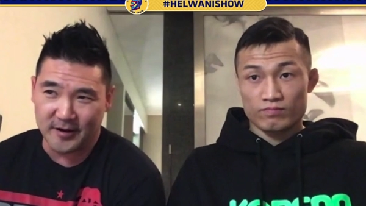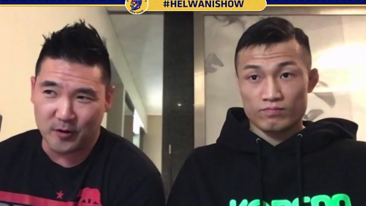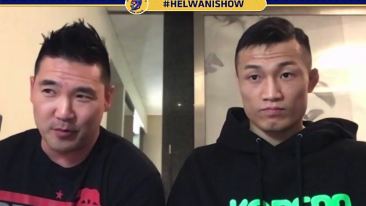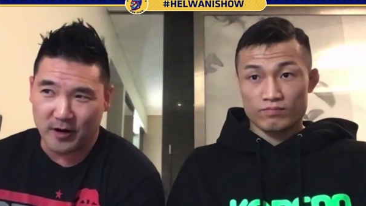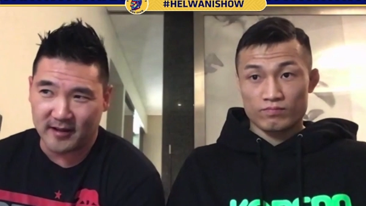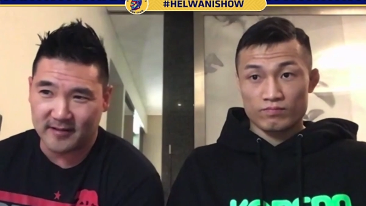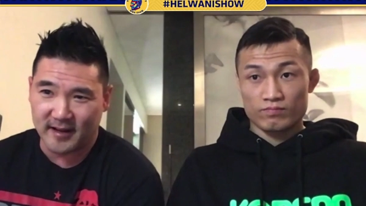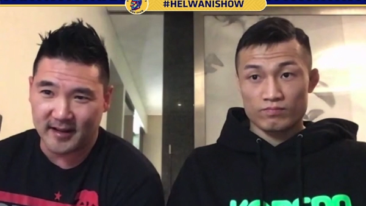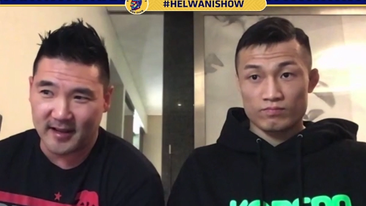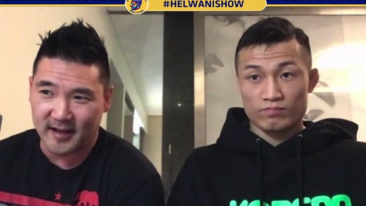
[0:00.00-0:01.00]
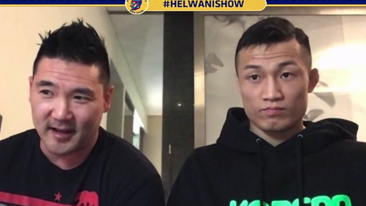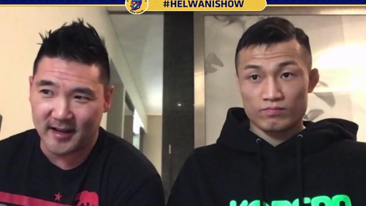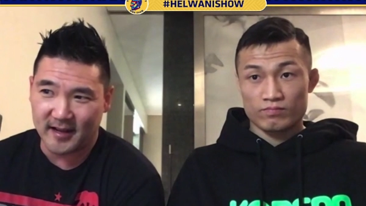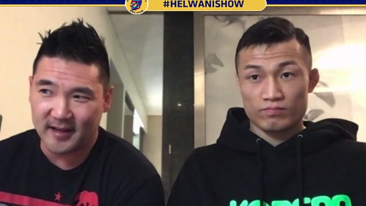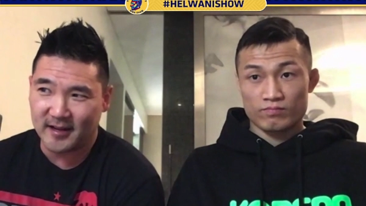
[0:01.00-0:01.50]
Speaker 1: I know Brian's got a guy
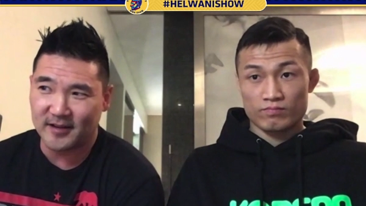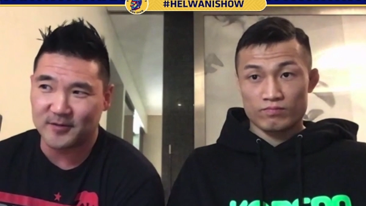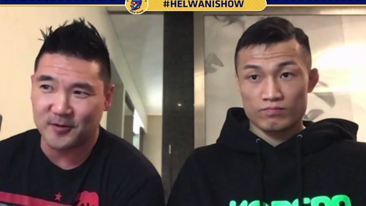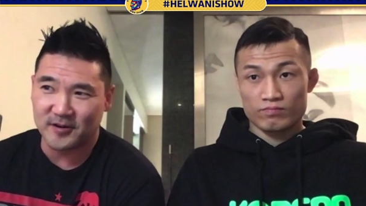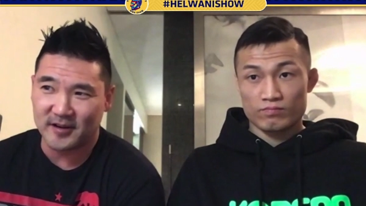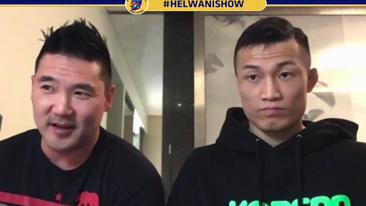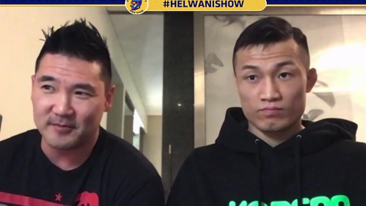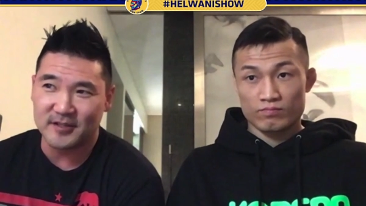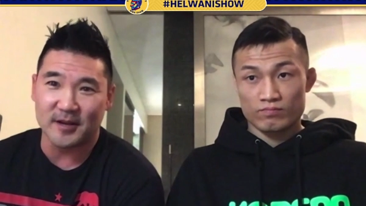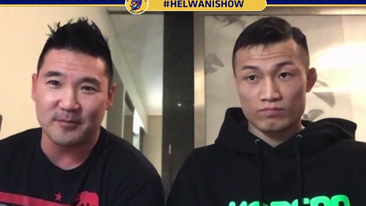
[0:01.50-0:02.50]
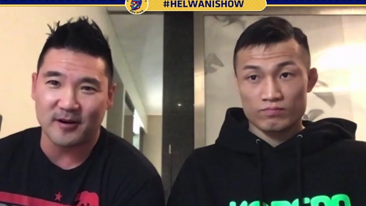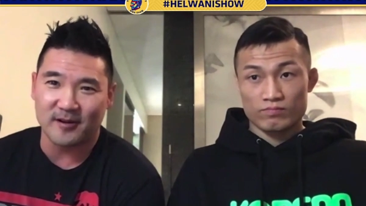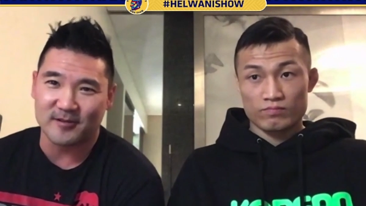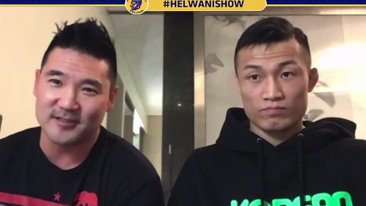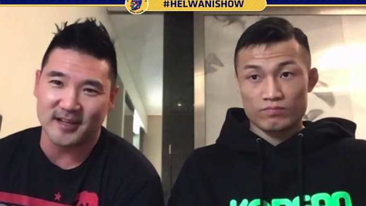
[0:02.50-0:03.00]
in his corner named Jay Park
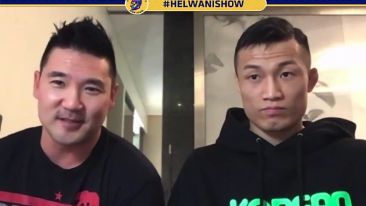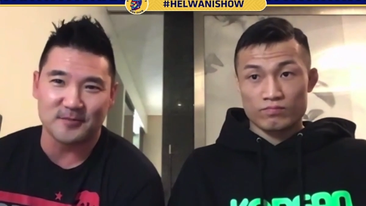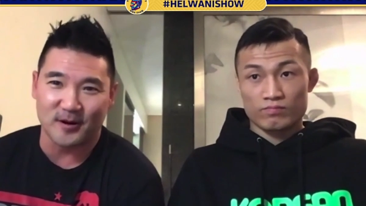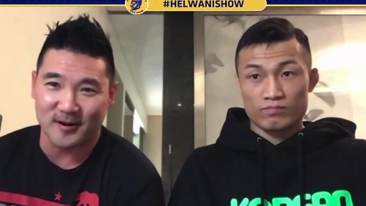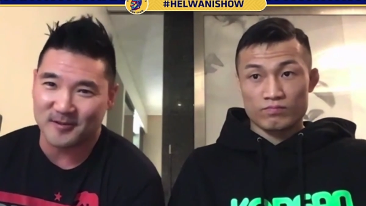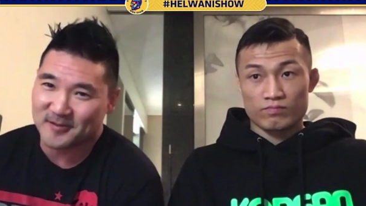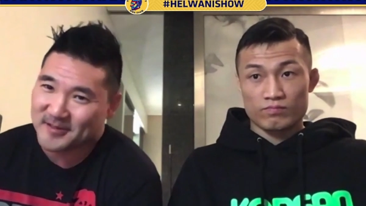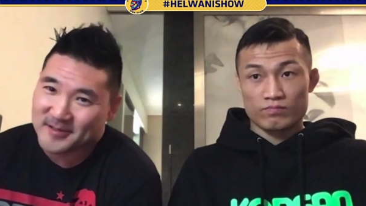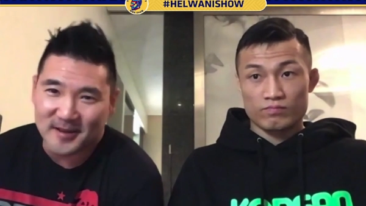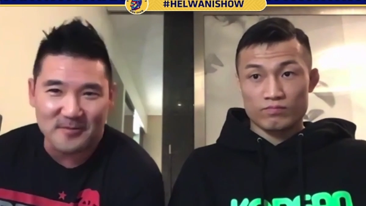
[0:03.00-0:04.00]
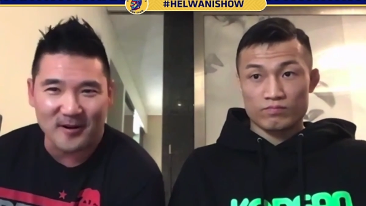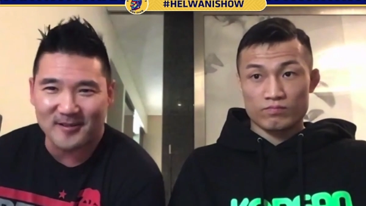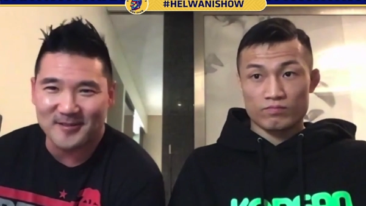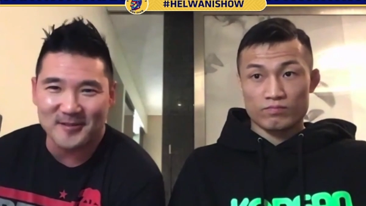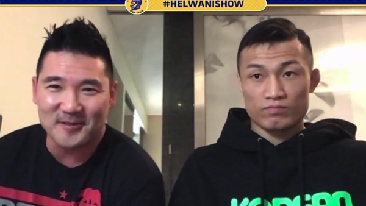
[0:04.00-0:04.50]
or Jason Park, which is Jay Park
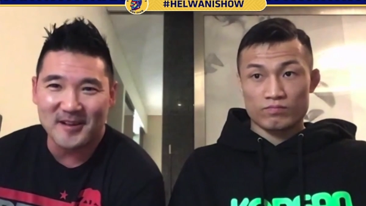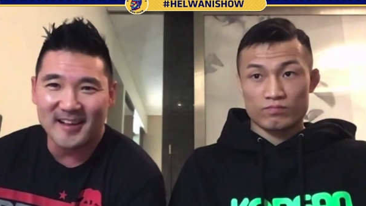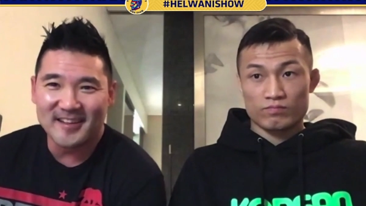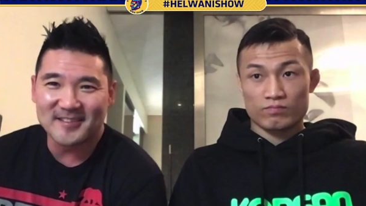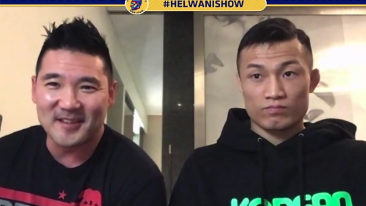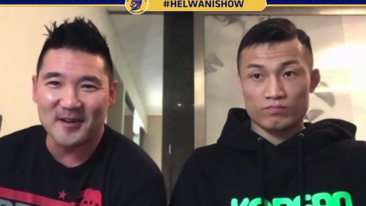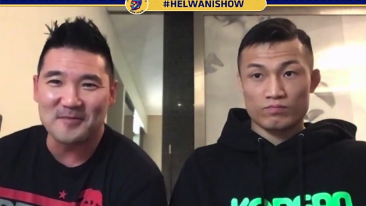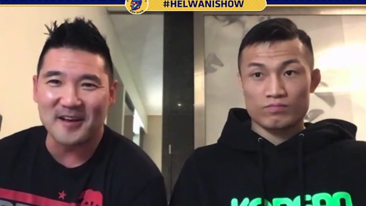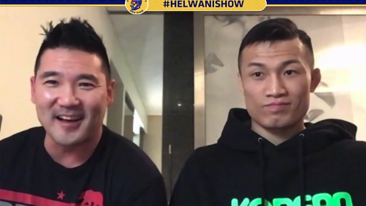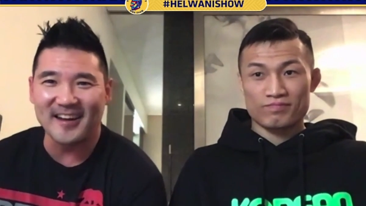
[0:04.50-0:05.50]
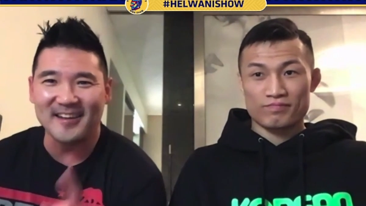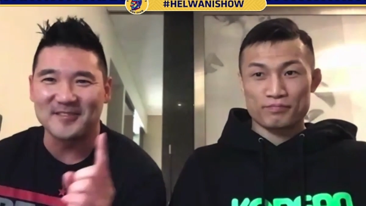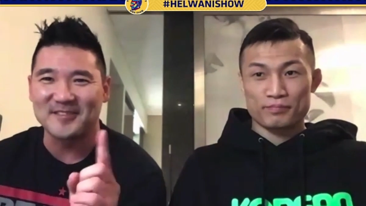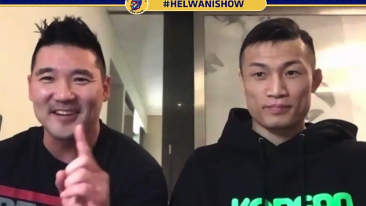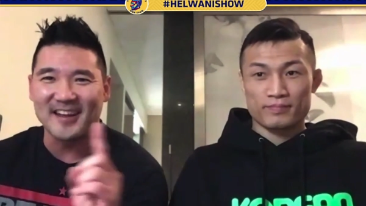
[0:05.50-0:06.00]
too. So that would have been kind of
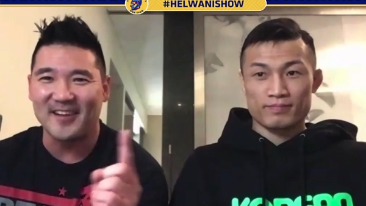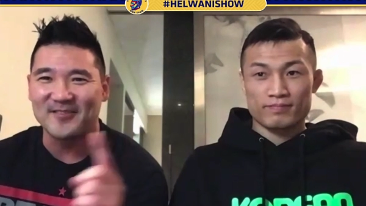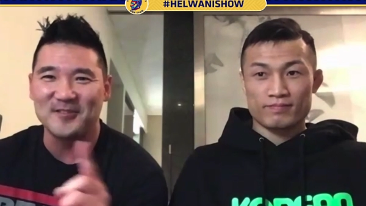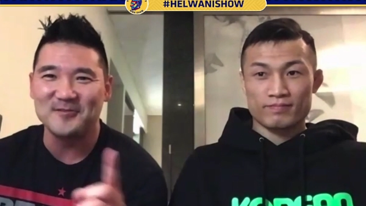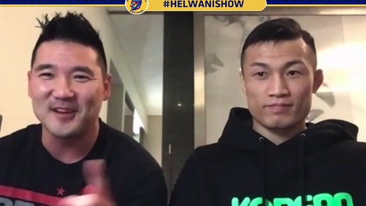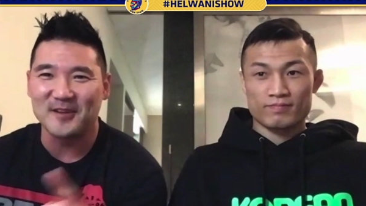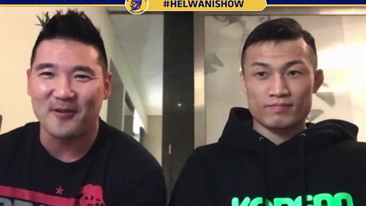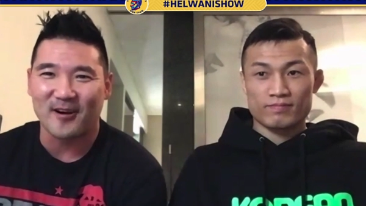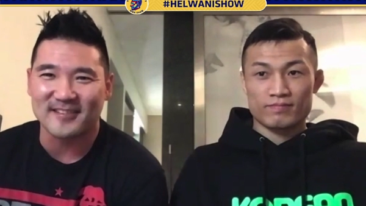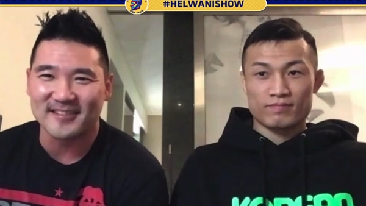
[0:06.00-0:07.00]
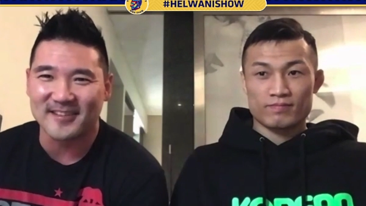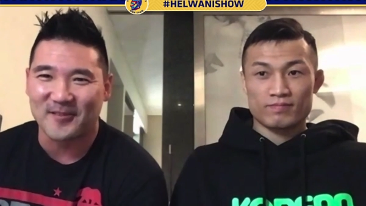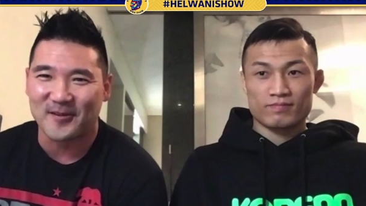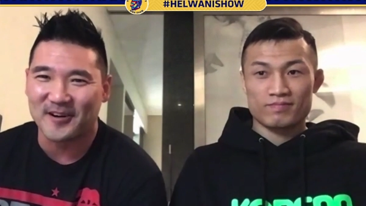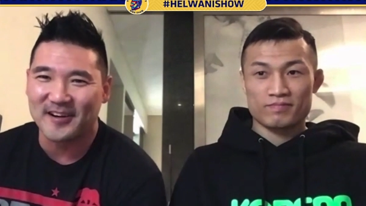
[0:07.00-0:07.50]
interesting to have two Jay Parks in the
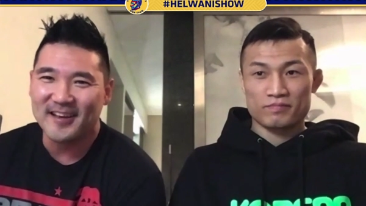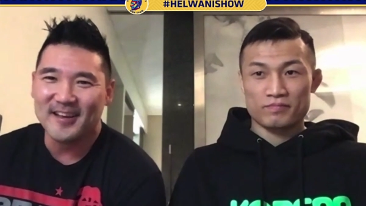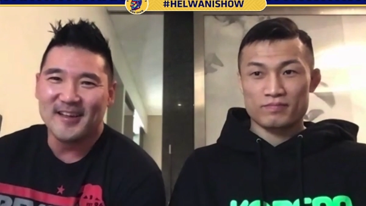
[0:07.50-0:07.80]
corner.